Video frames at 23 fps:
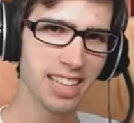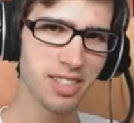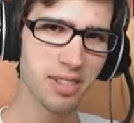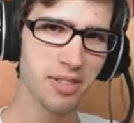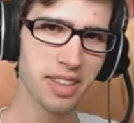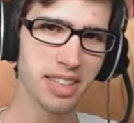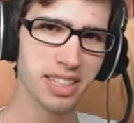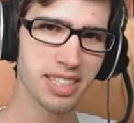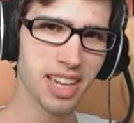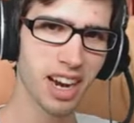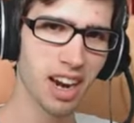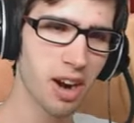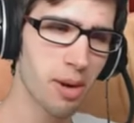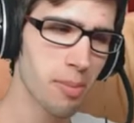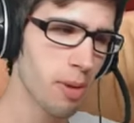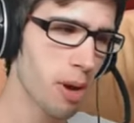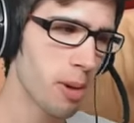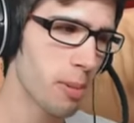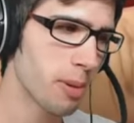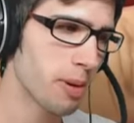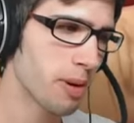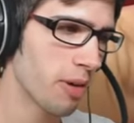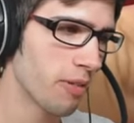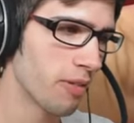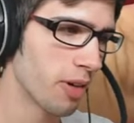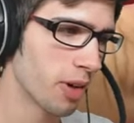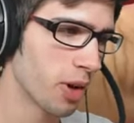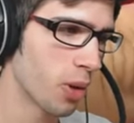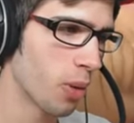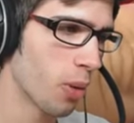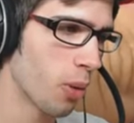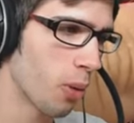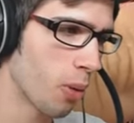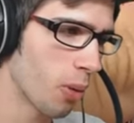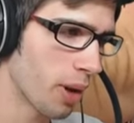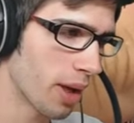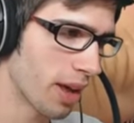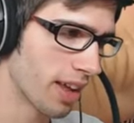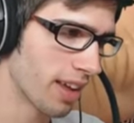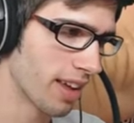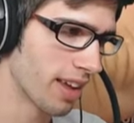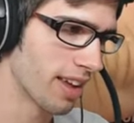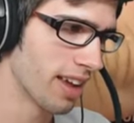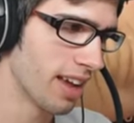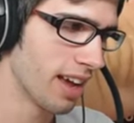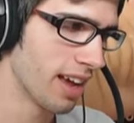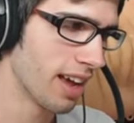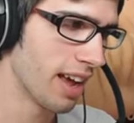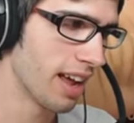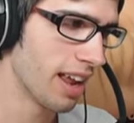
as of this current moment of recording,